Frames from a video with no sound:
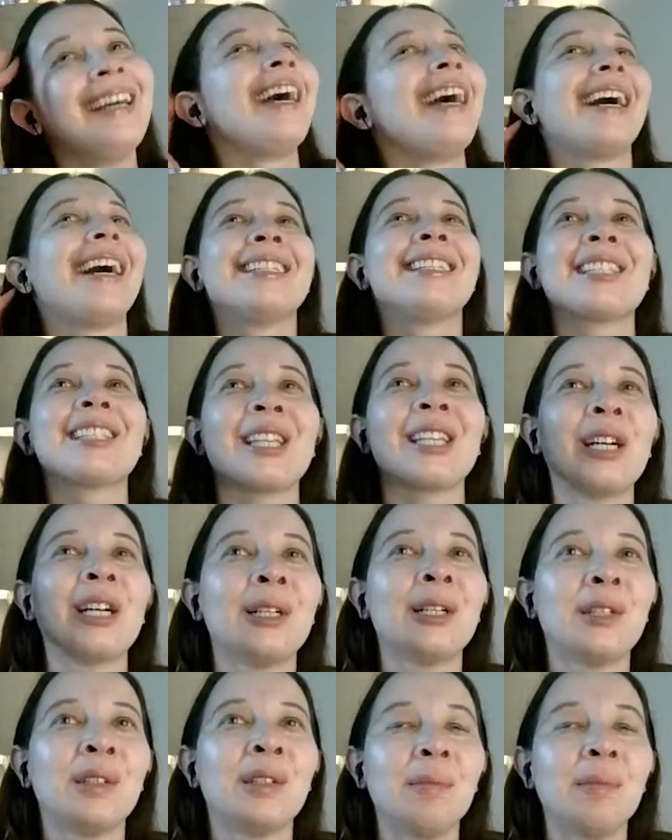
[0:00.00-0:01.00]
And
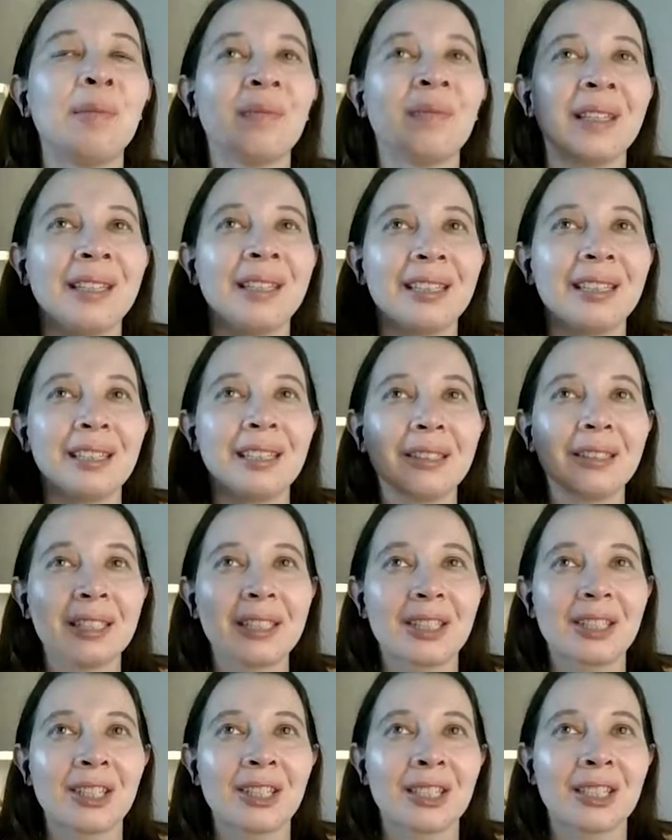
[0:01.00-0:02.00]
so the little
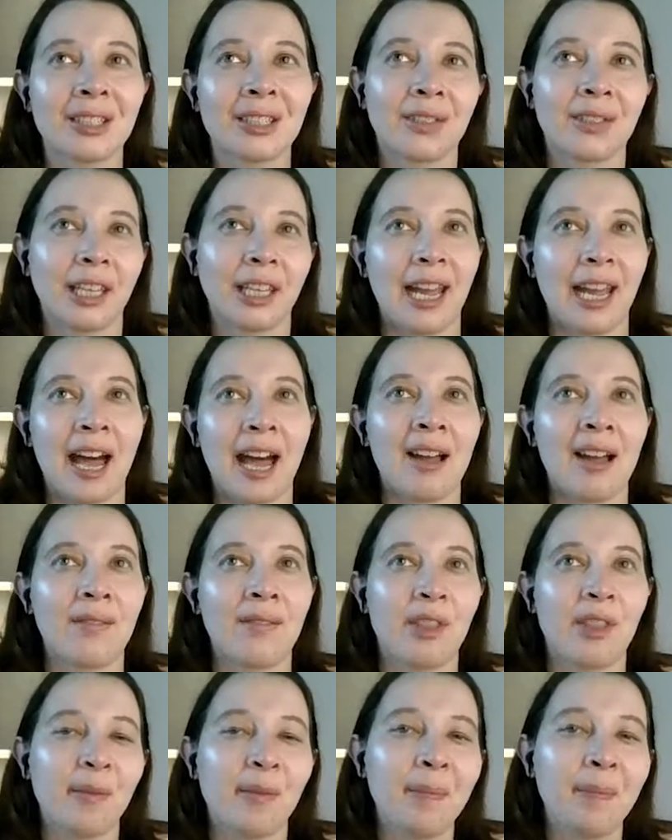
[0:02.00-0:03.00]
sister didn't really have
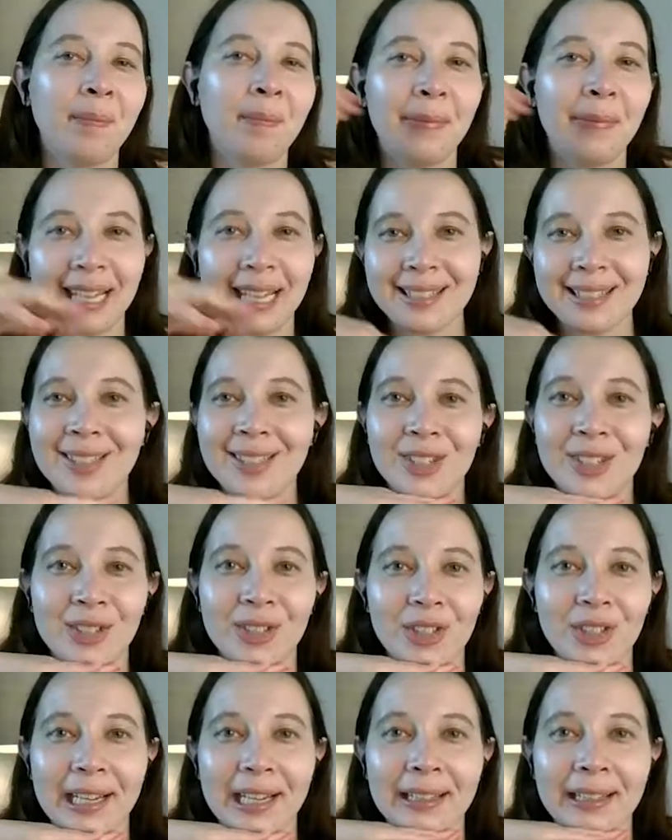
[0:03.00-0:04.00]
the best
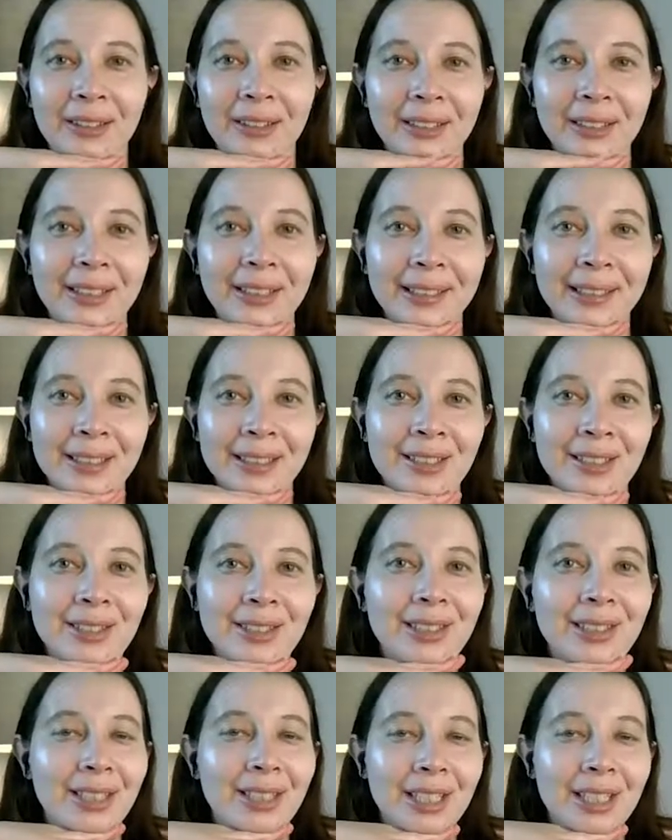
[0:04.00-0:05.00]
childhood and
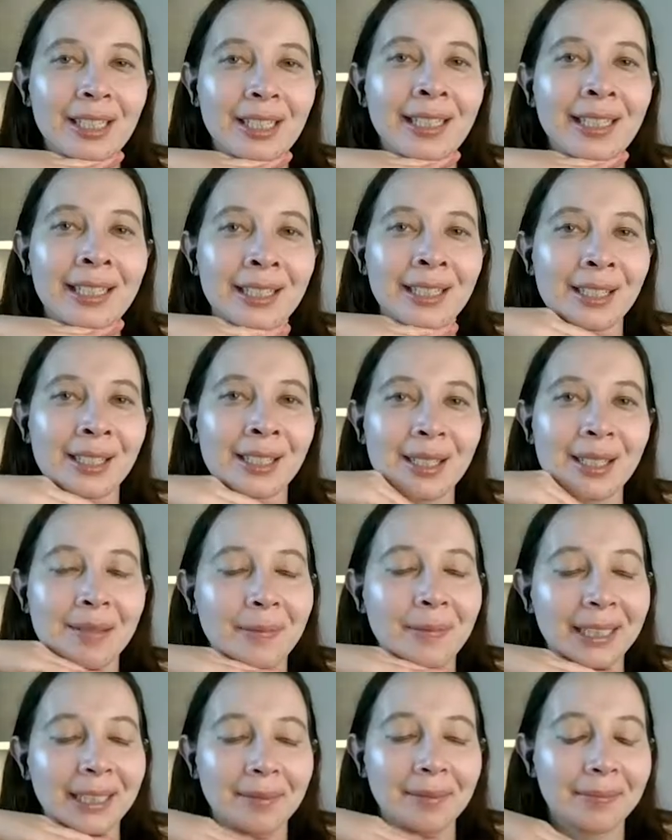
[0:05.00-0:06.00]
teen years,
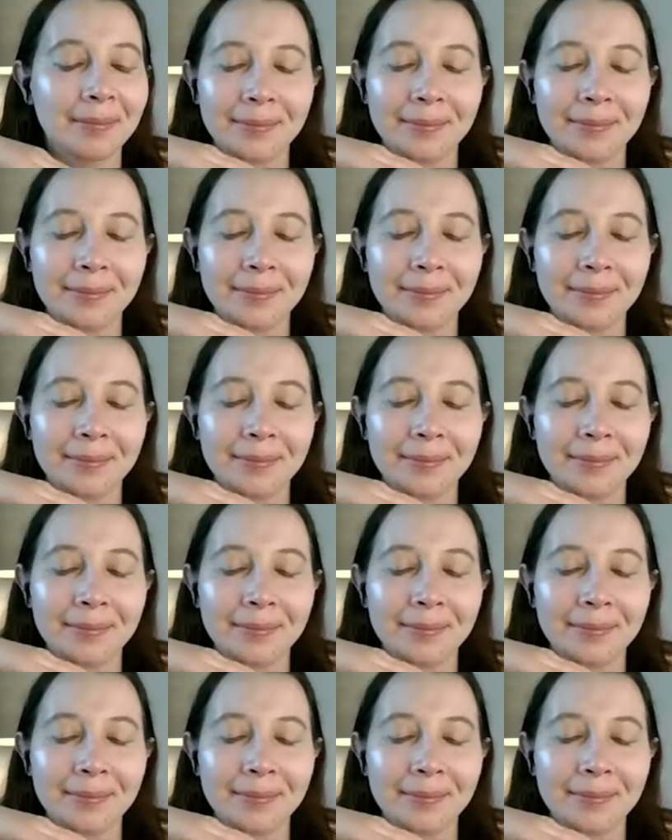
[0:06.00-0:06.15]
but